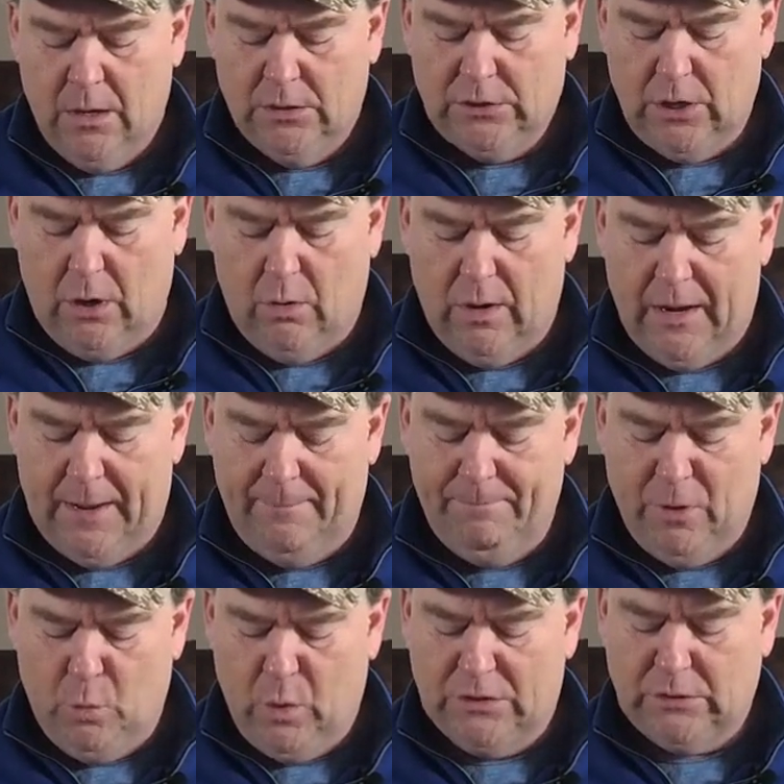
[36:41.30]
So
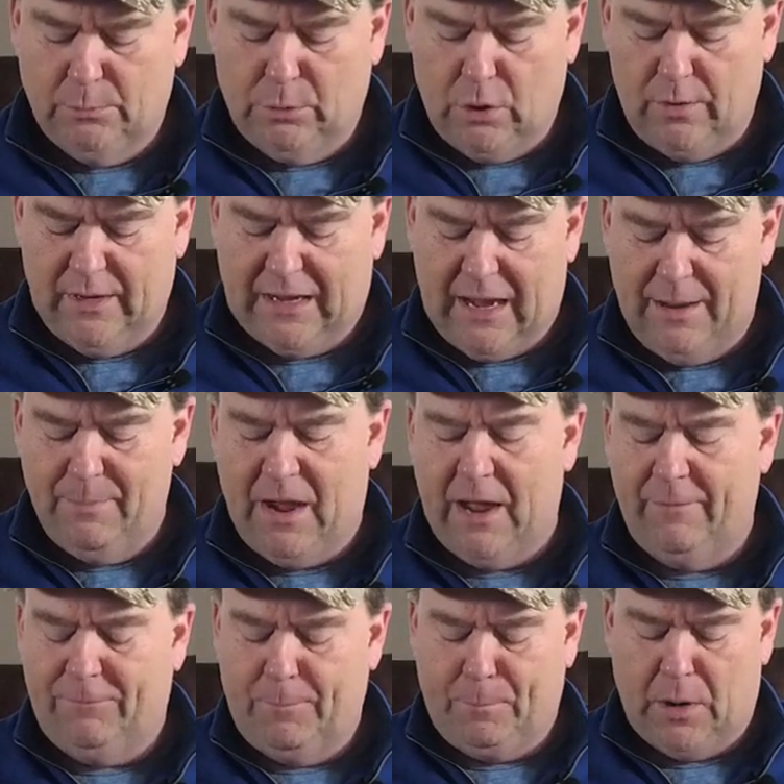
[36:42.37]
um, the whistleblower that came
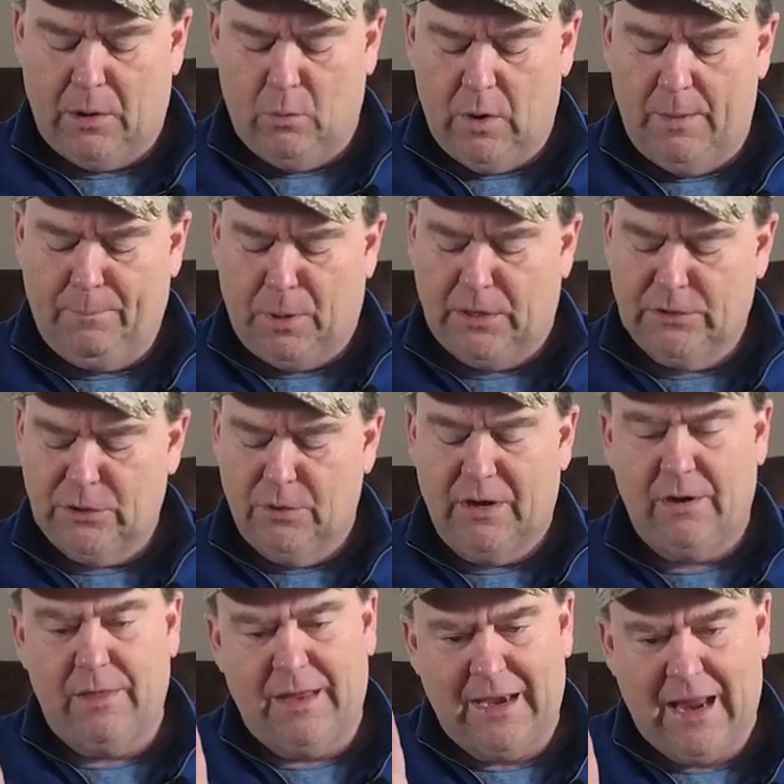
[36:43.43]
on for part one and part two,
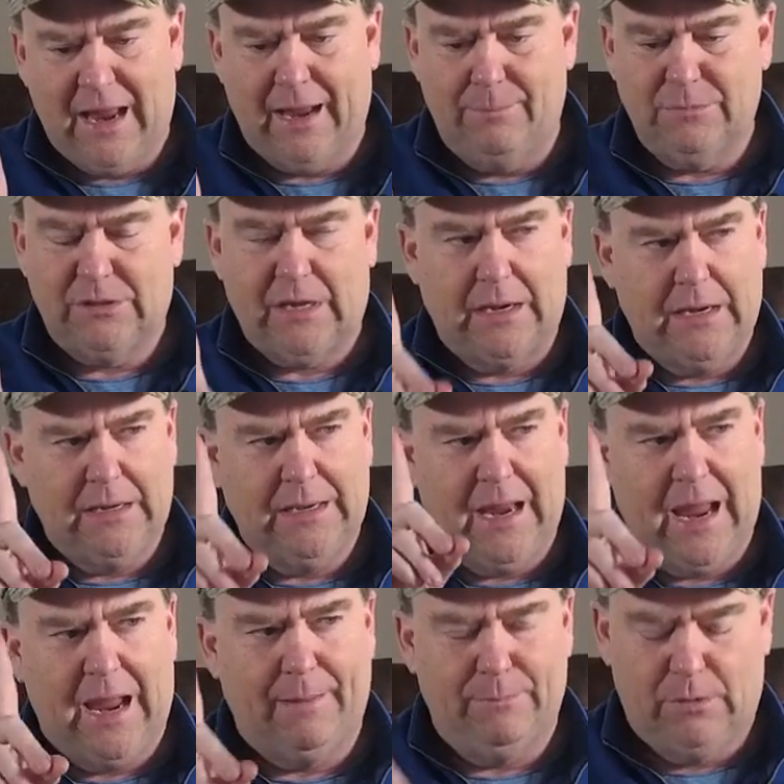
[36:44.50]
here are the names that he
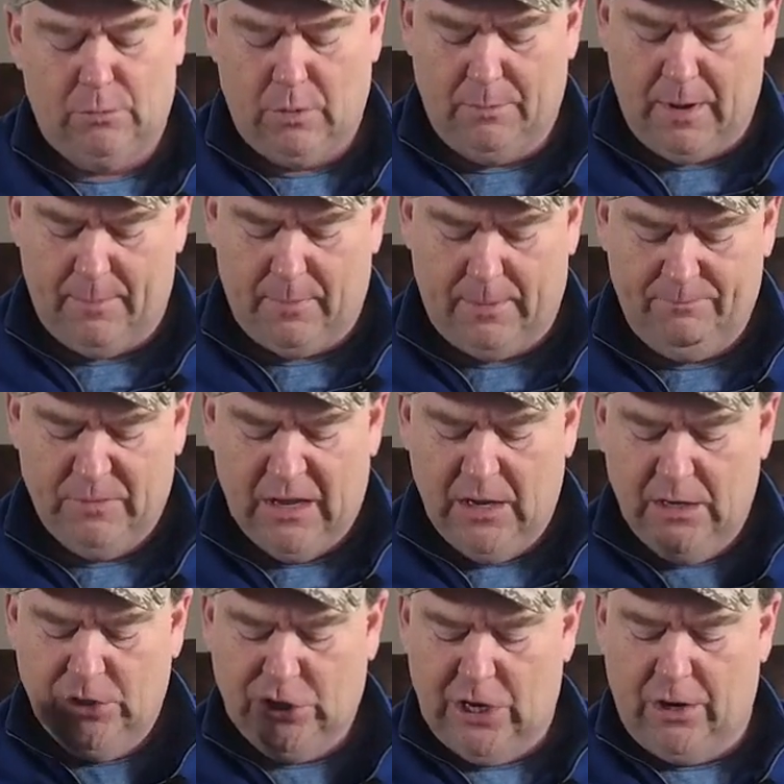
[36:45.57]
named. Remember,
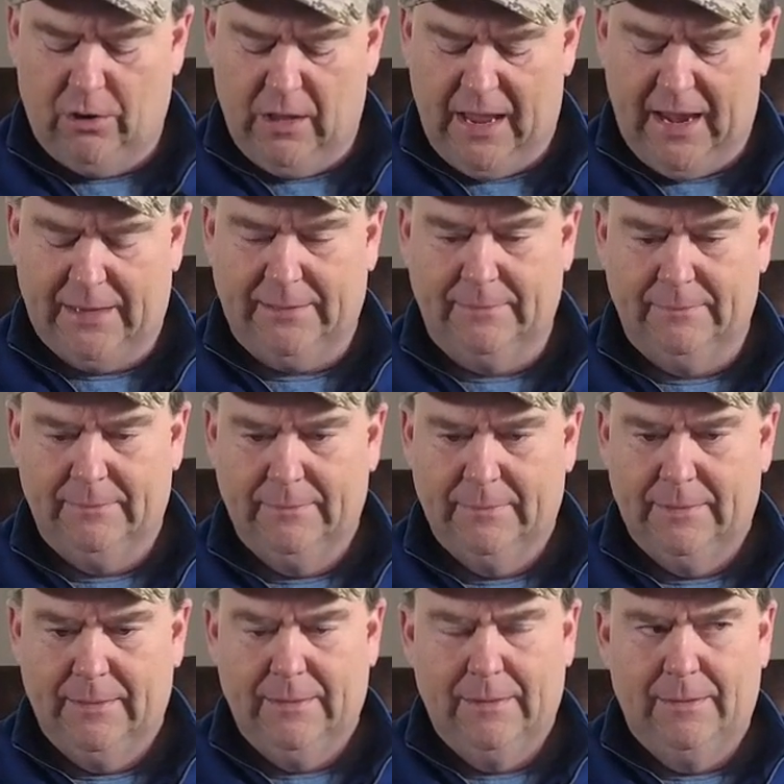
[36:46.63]
General Hayden.
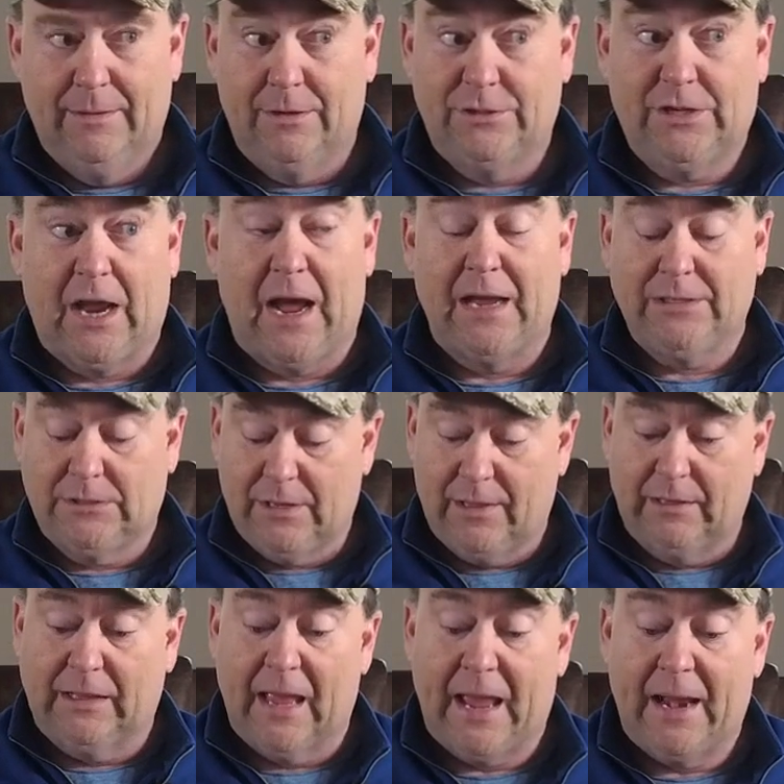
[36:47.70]
There's ties to
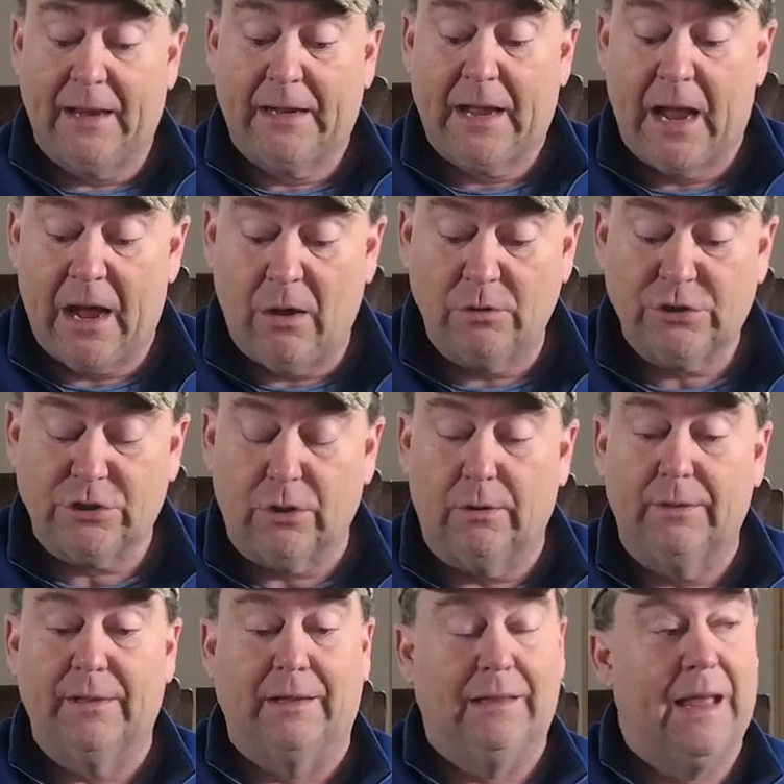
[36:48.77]
the Atlantic
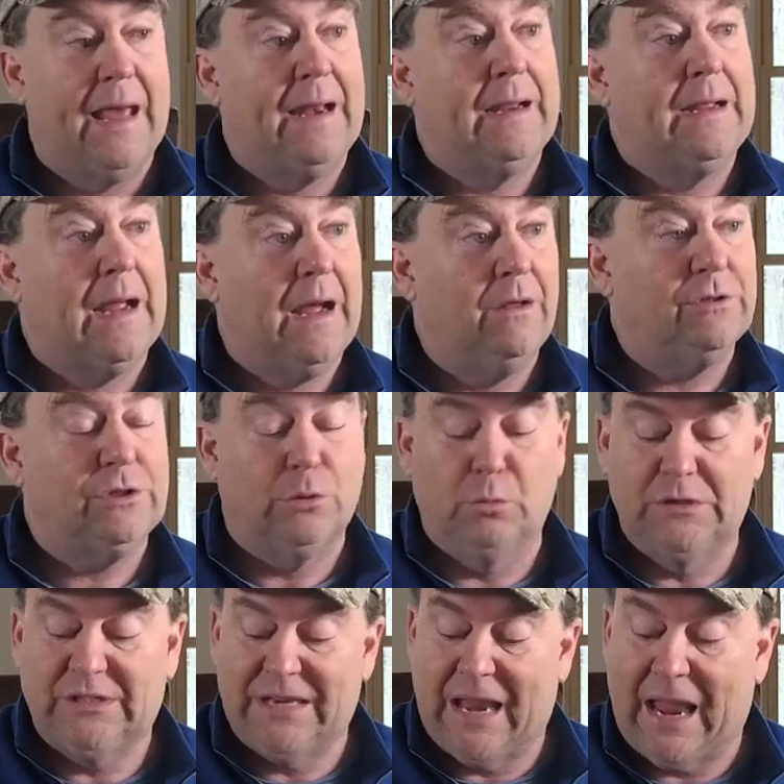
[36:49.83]
Council. The Atlantic Council
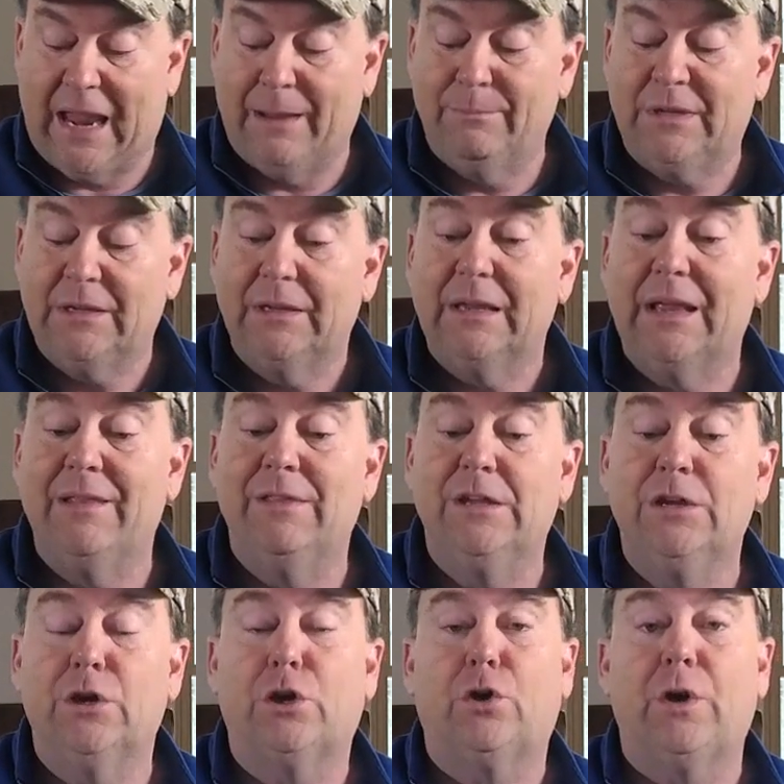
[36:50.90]
was named in
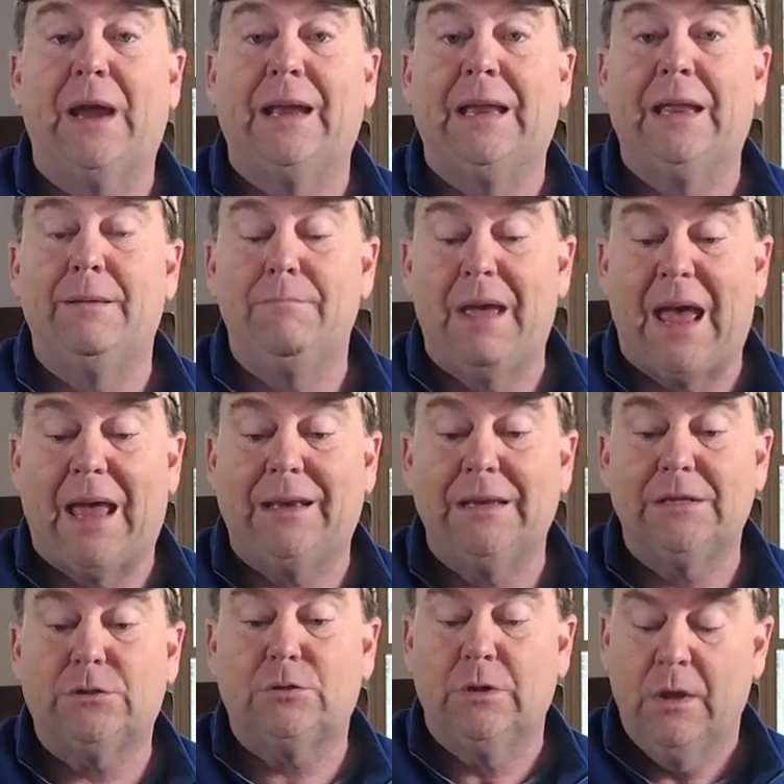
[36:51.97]
the Ukrainian
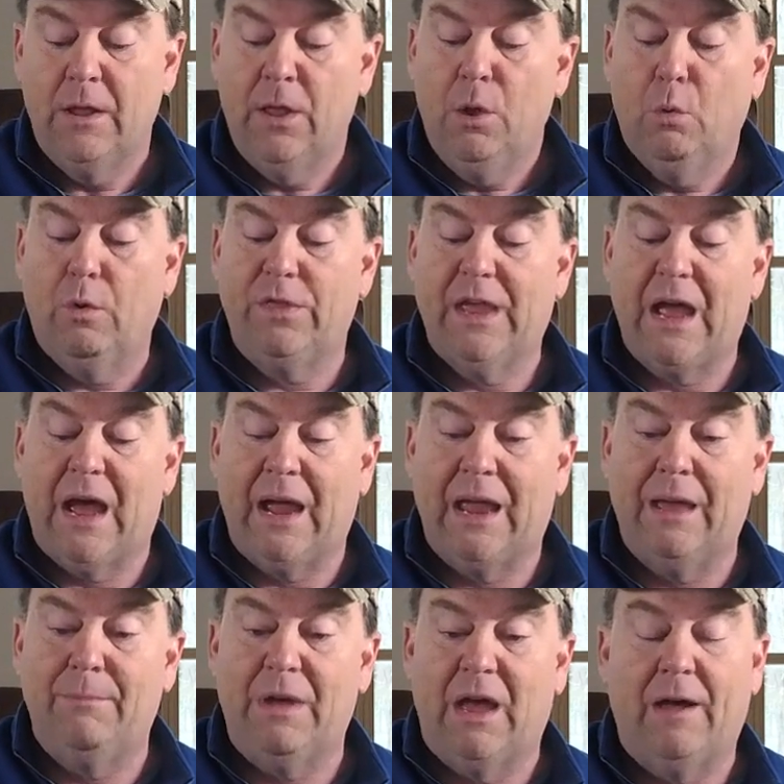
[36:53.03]
madness with the
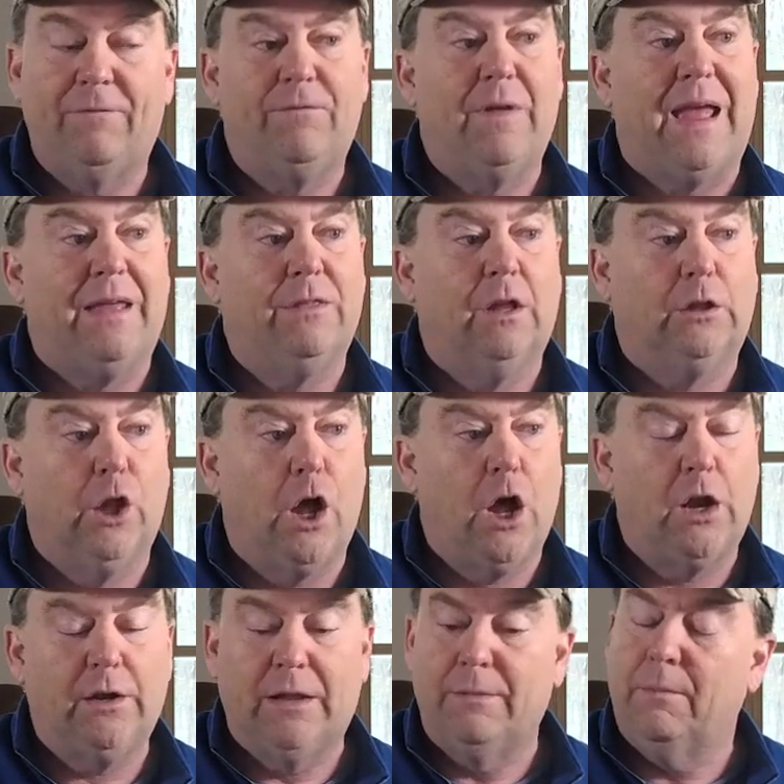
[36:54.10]
IMF and the,
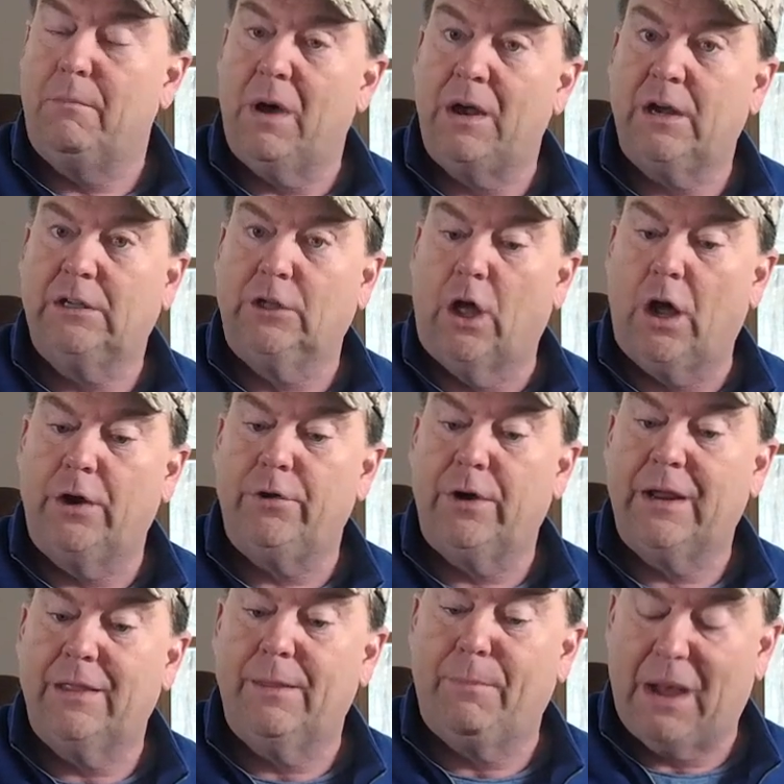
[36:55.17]
law, and the money
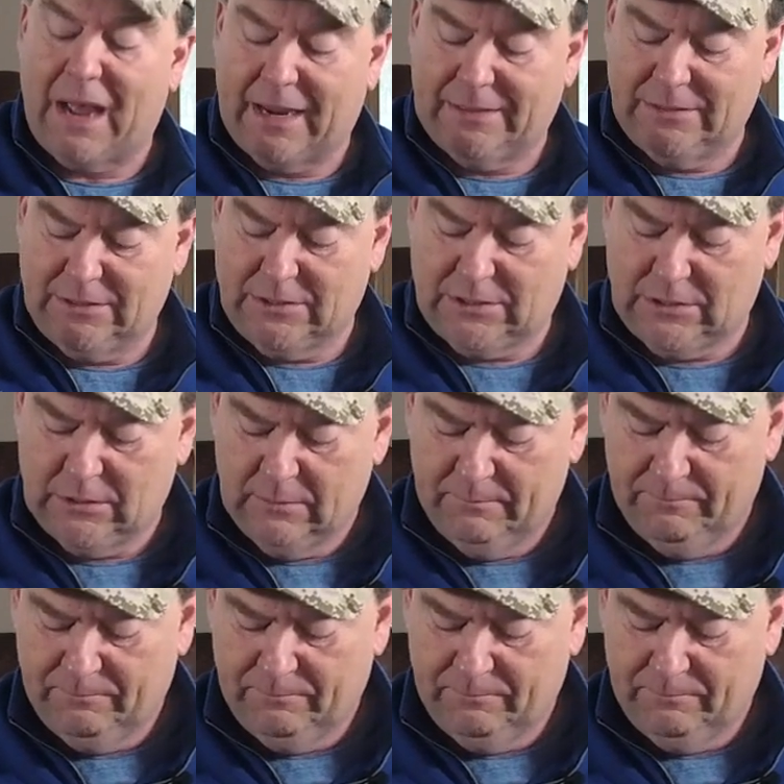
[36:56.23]
laundering and the Bidens.